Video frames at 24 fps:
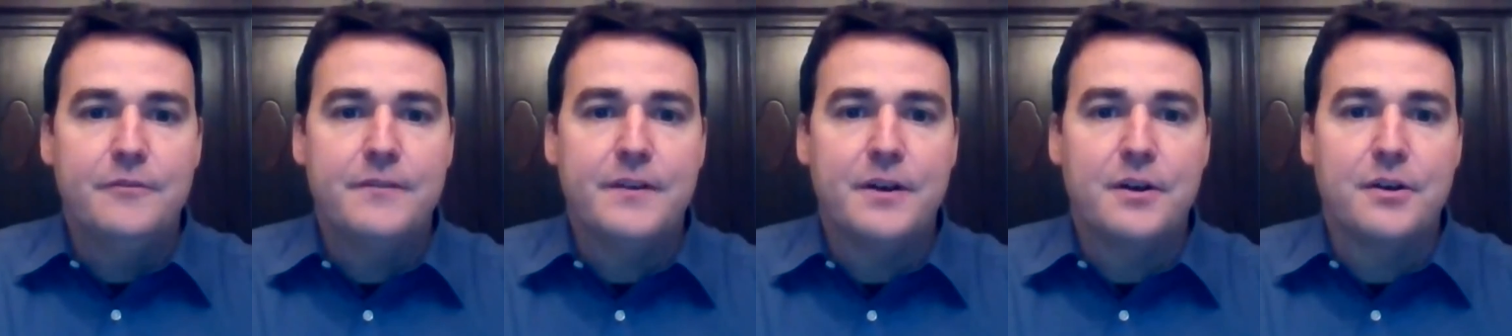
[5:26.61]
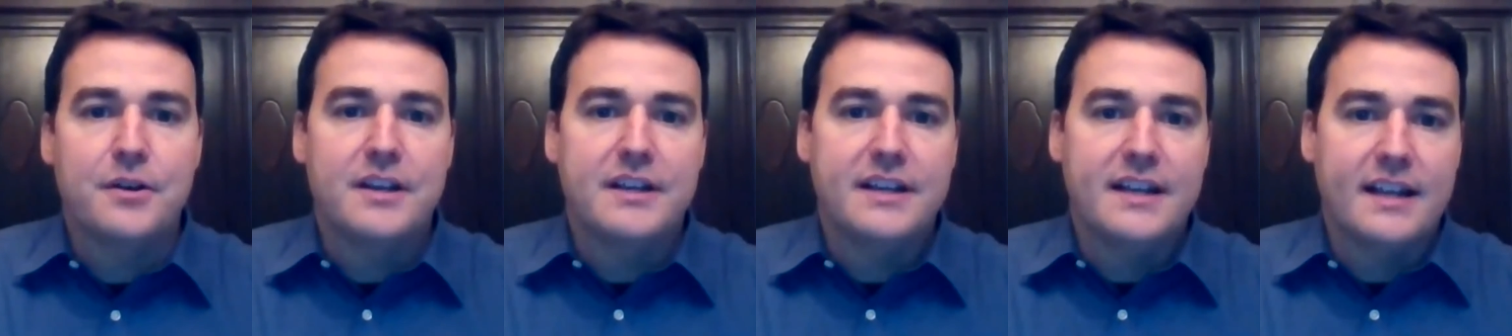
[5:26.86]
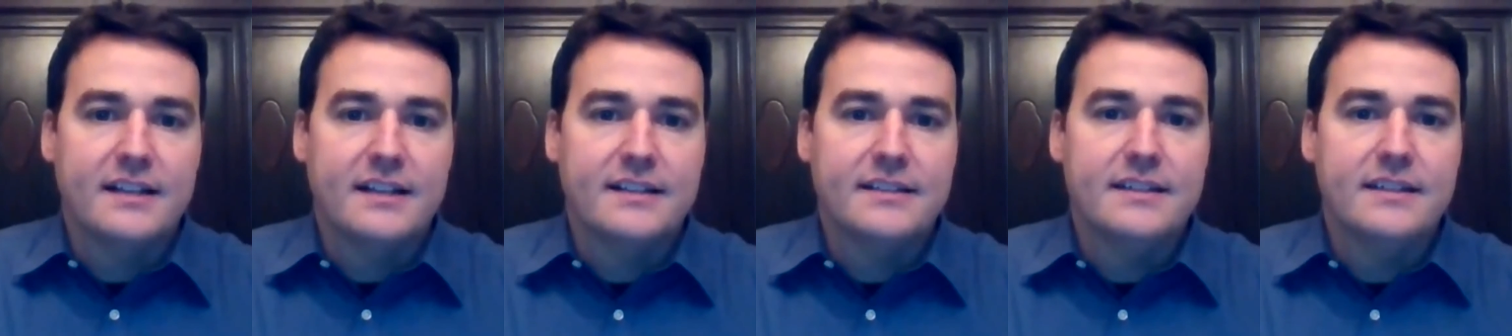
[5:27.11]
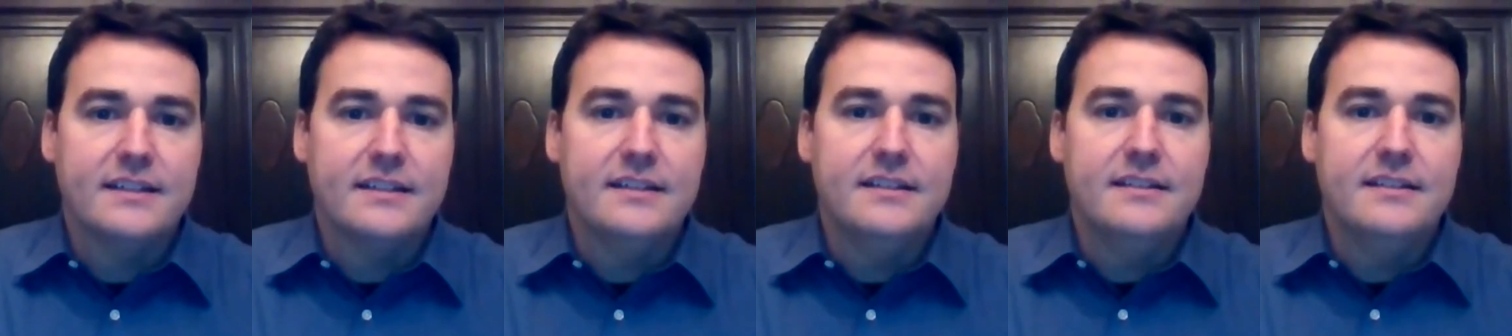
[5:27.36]
felt
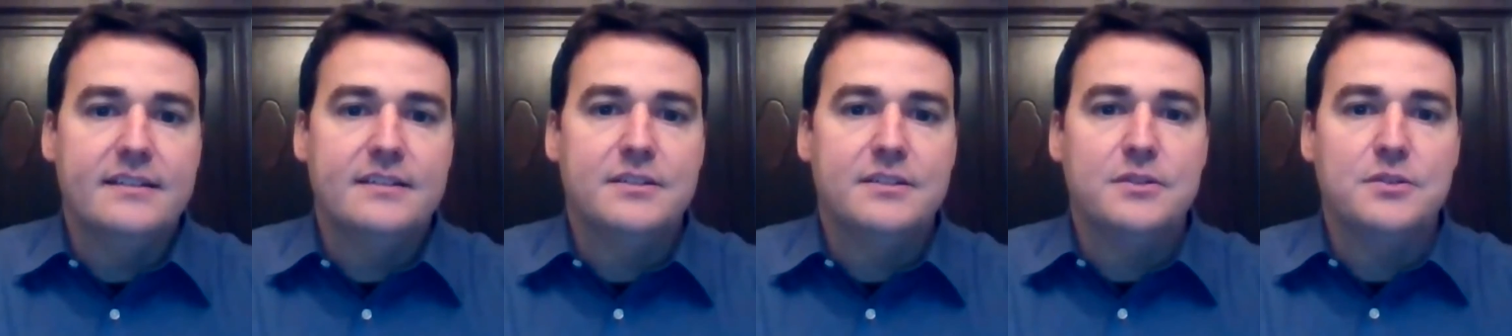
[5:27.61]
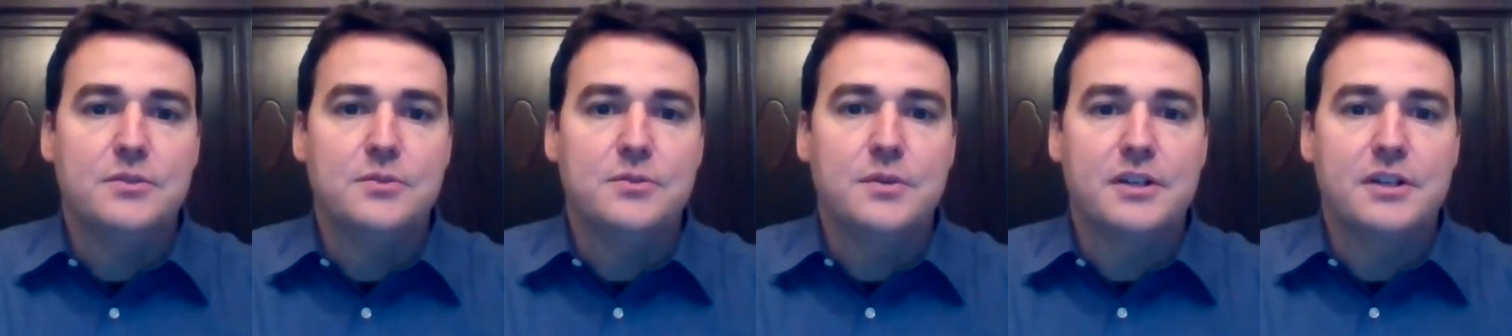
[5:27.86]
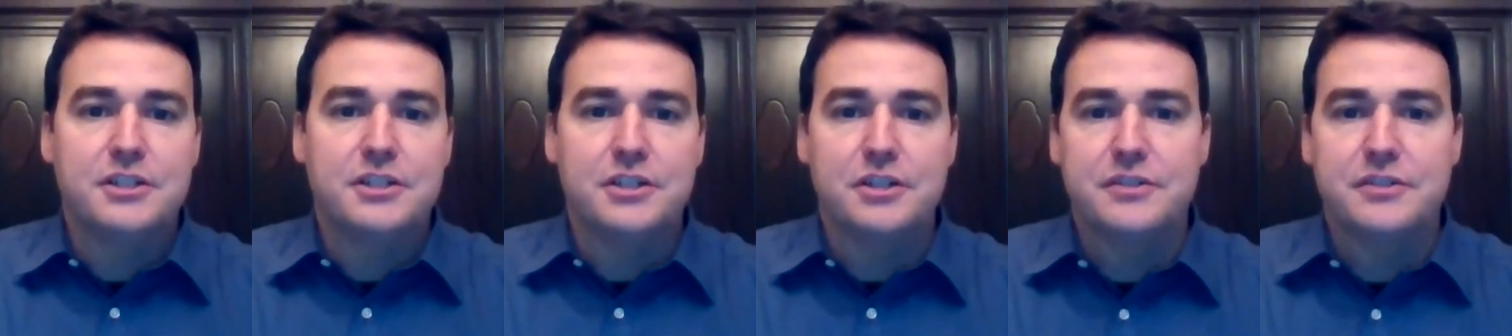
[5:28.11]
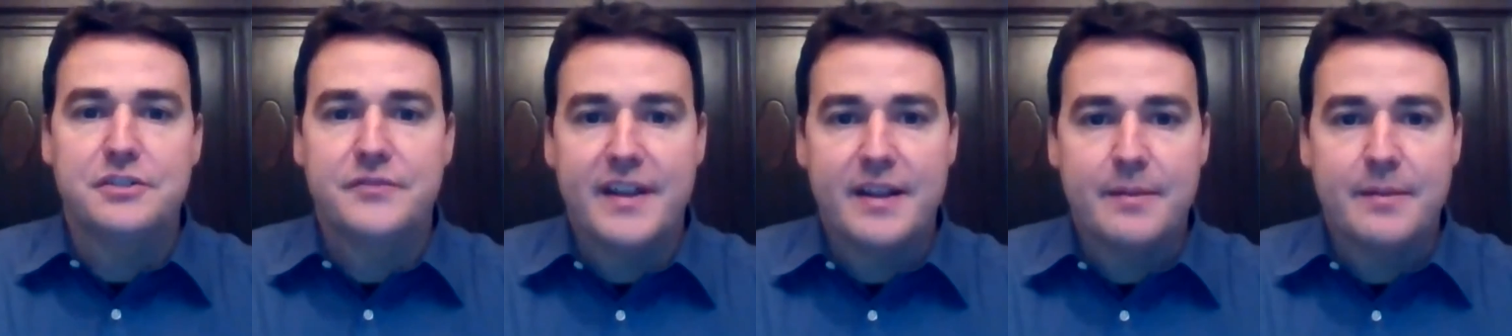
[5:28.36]
connected to a
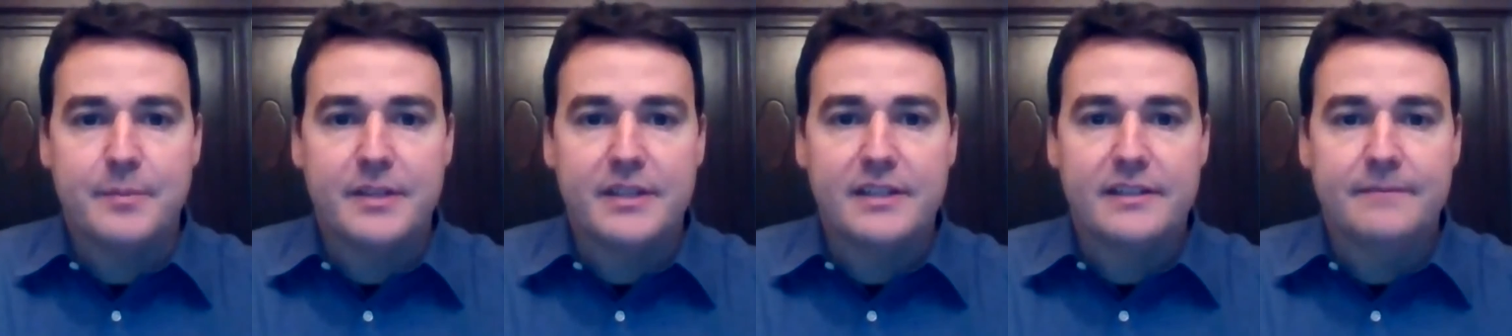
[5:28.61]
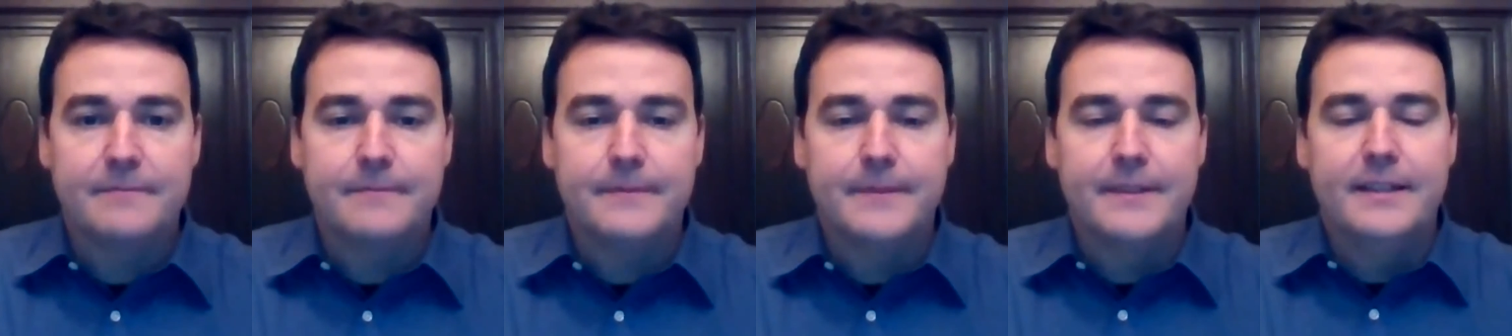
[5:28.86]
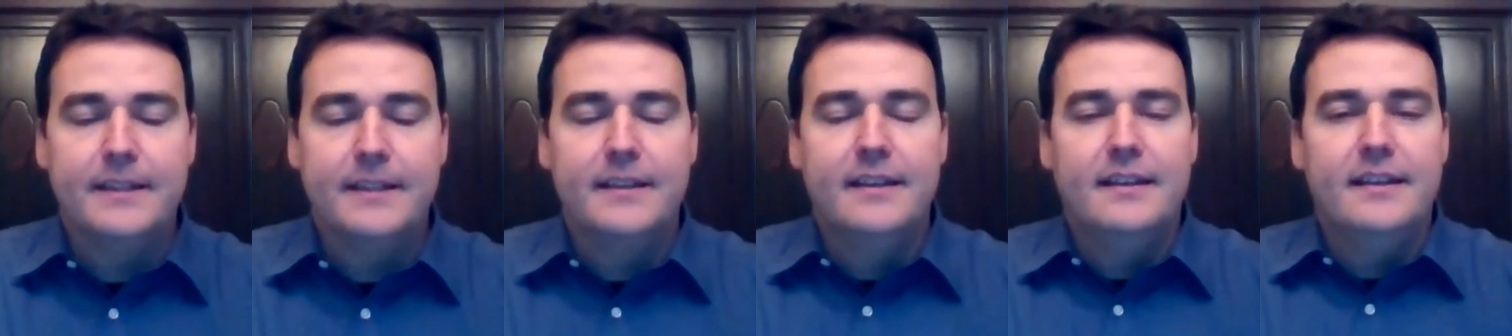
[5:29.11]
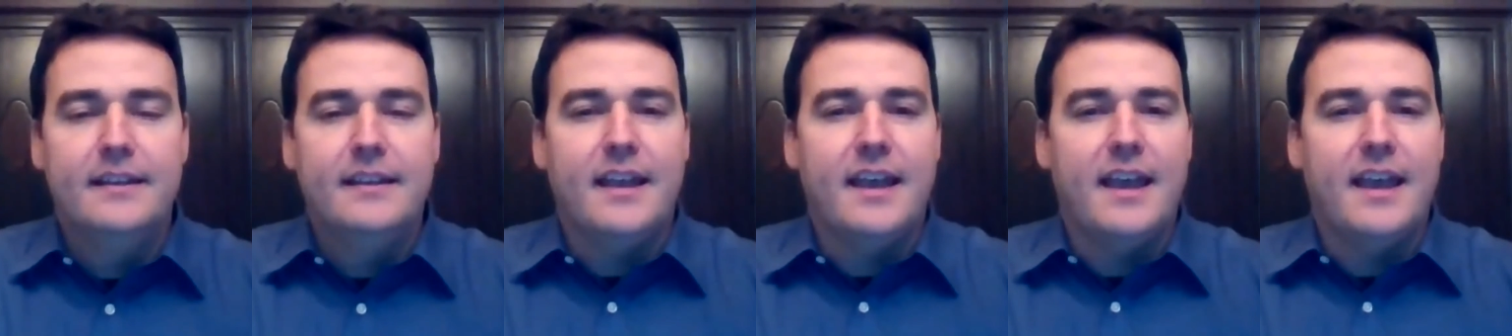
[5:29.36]
church family.
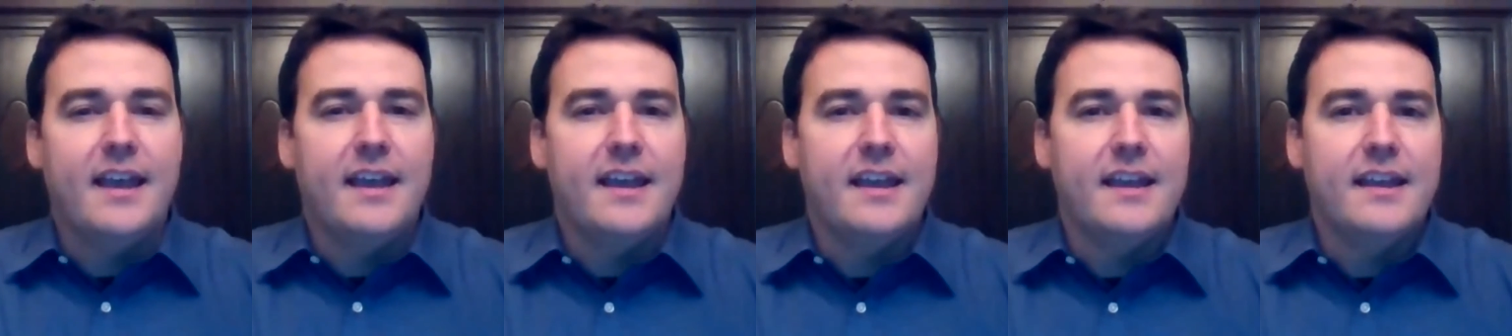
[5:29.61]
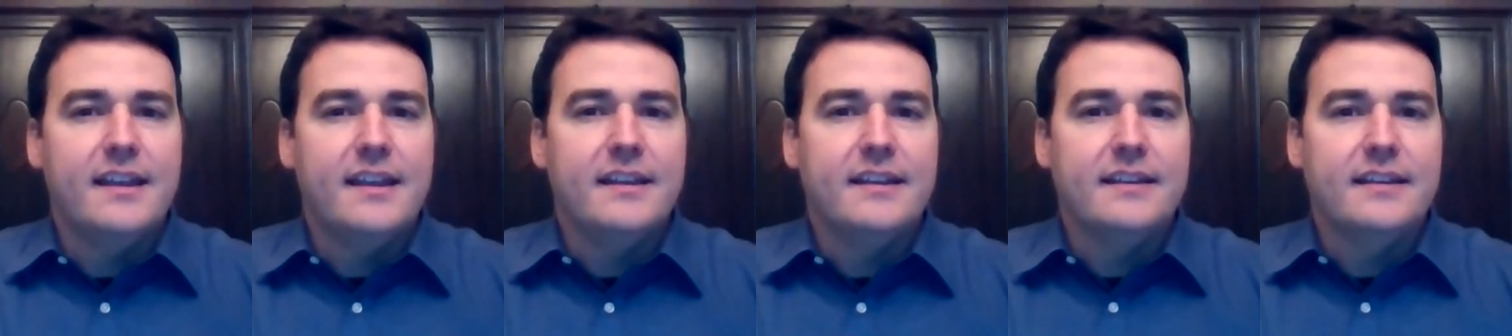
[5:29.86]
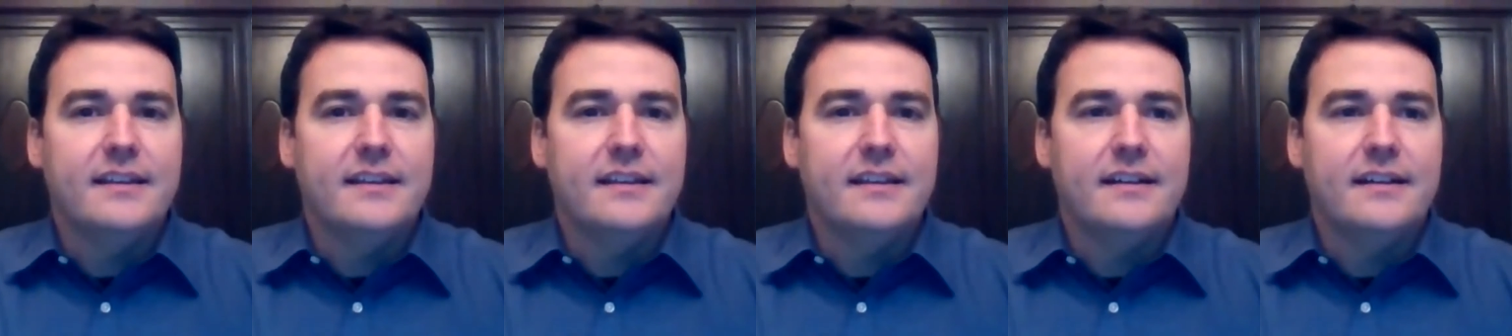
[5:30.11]
And